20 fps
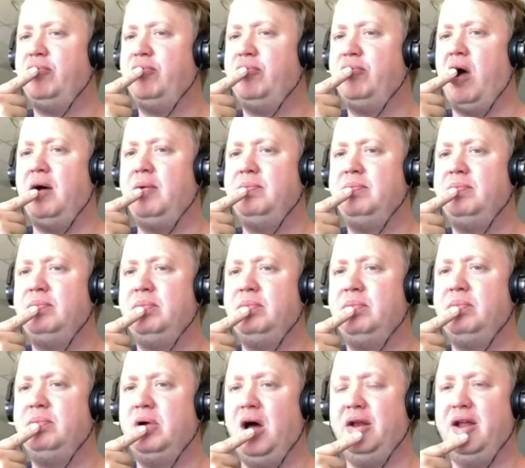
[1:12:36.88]

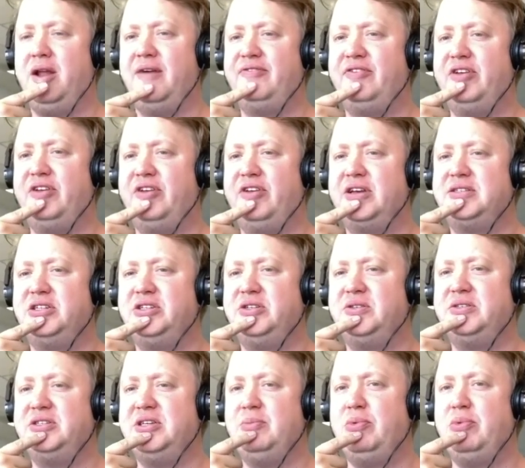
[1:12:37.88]
Prom? On
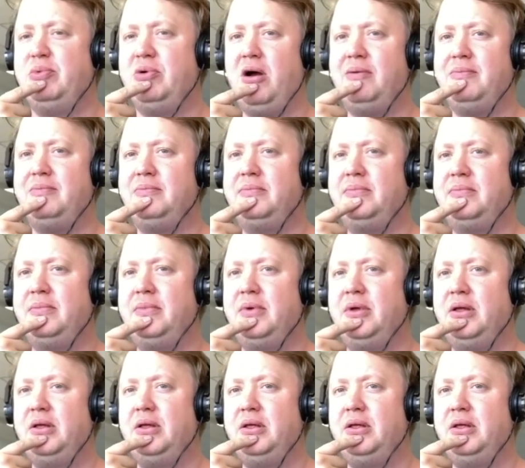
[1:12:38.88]
Netflix, did you see Prom?